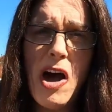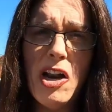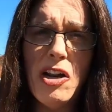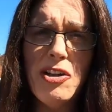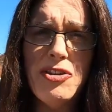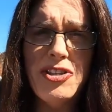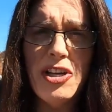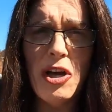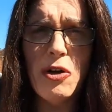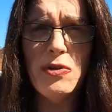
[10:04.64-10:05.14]

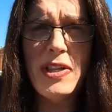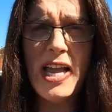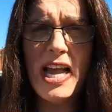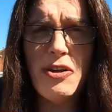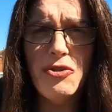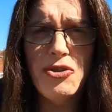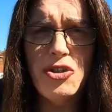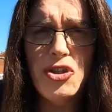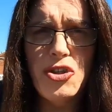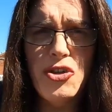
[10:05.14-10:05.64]
mile or so
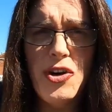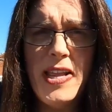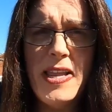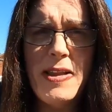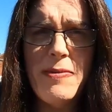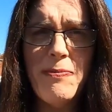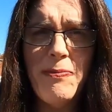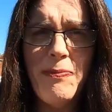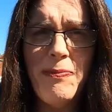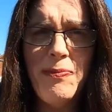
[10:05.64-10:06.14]

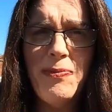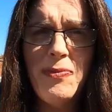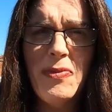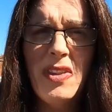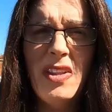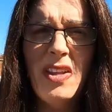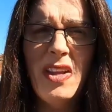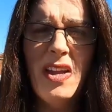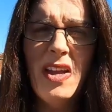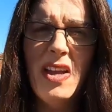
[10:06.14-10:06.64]
downstream.
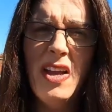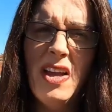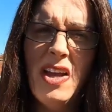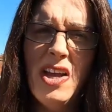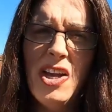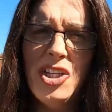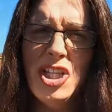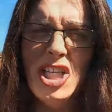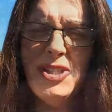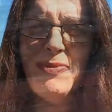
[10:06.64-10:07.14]

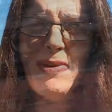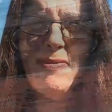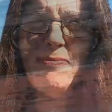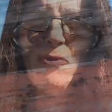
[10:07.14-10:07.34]
She's